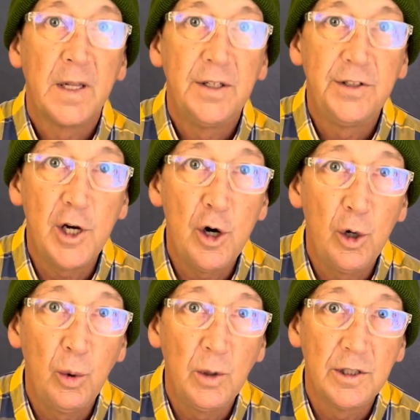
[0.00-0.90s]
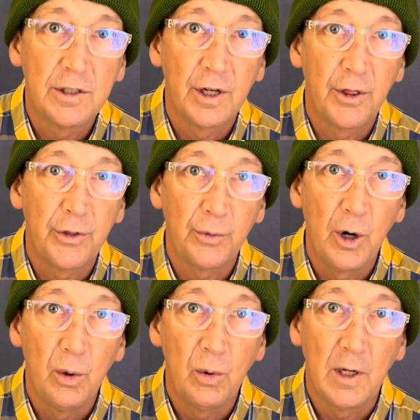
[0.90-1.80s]
is to
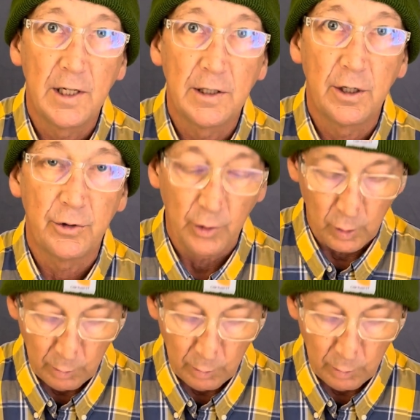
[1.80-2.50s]
throw, like to throw a